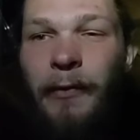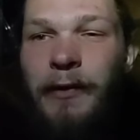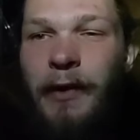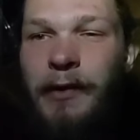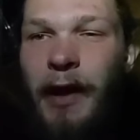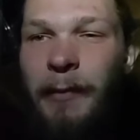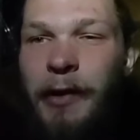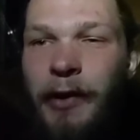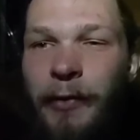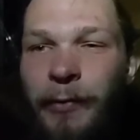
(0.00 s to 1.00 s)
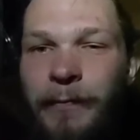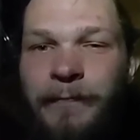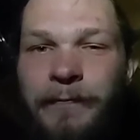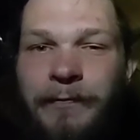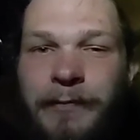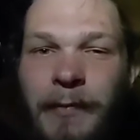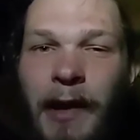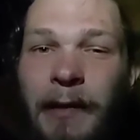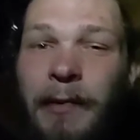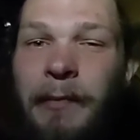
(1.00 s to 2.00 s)
was a long time ago,
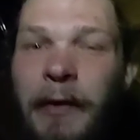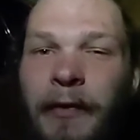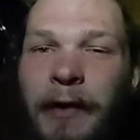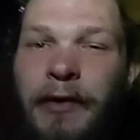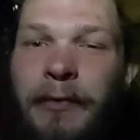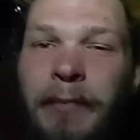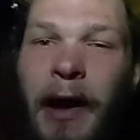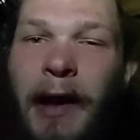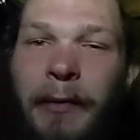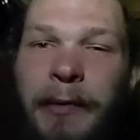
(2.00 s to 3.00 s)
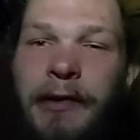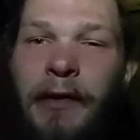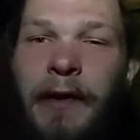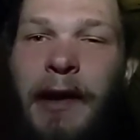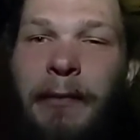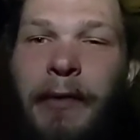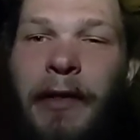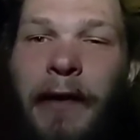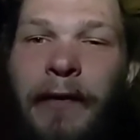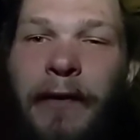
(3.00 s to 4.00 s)
and when we said goodbye, we took the name
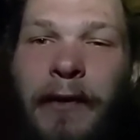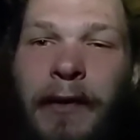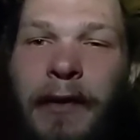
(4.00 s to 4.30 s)
with us,